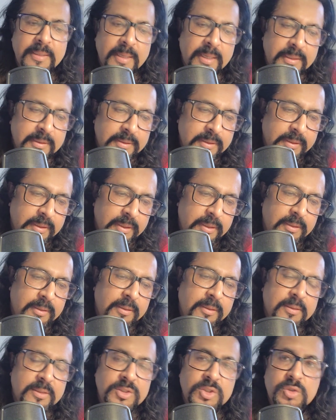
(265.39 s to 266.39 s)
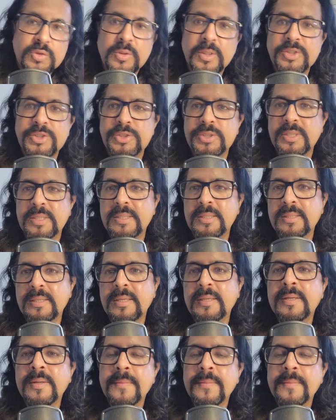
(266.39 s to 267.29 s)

healthcare, construction,